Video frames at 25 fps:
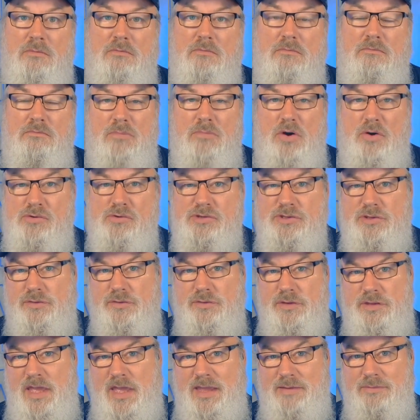Most of
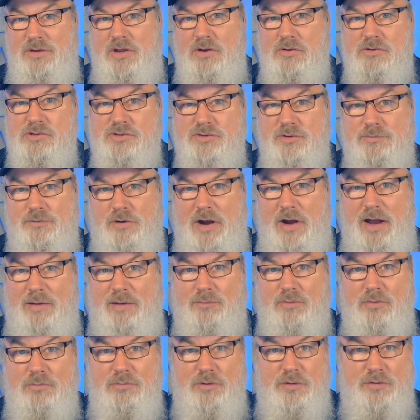the time, here's the
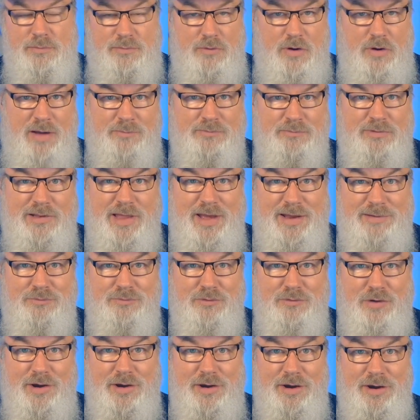problem with a prompt
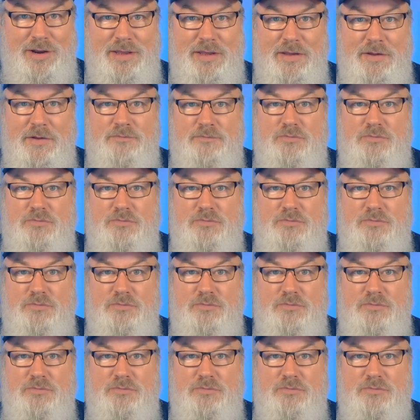library.